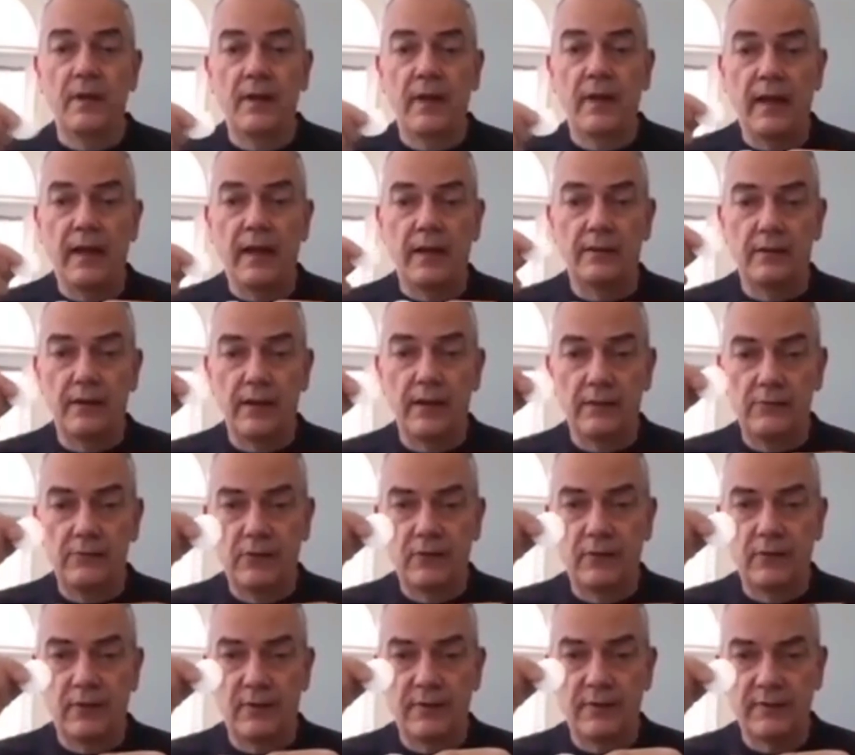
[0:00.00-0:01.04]
And
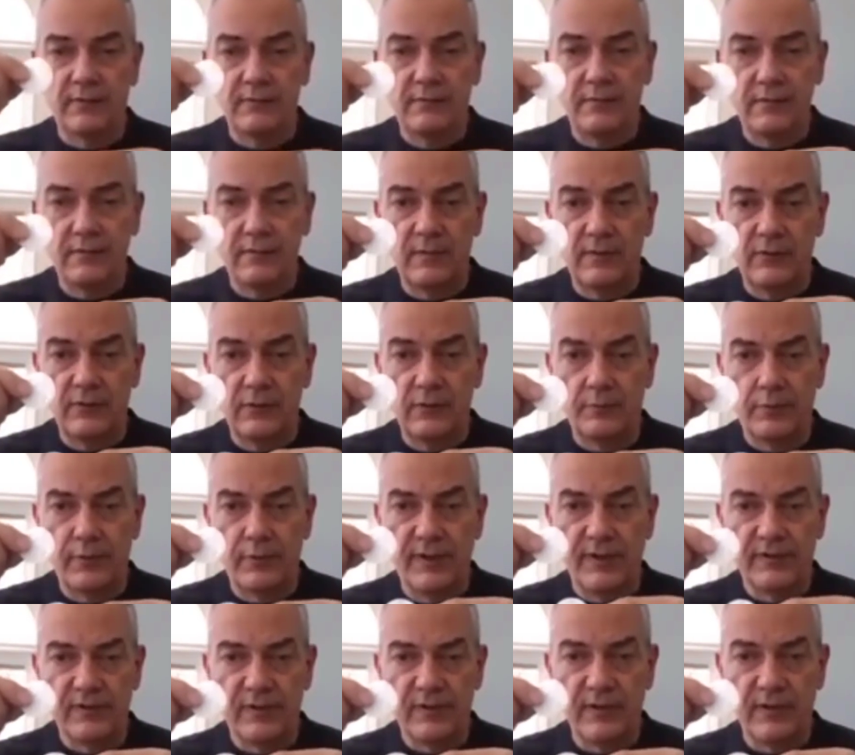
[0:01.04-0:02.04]
you place